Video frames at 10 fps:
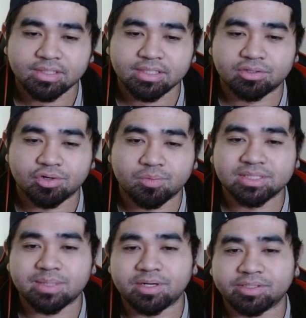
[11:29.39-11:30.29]
So normal
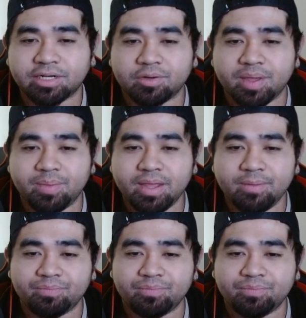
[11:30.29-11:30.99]
summon our Terror Baby.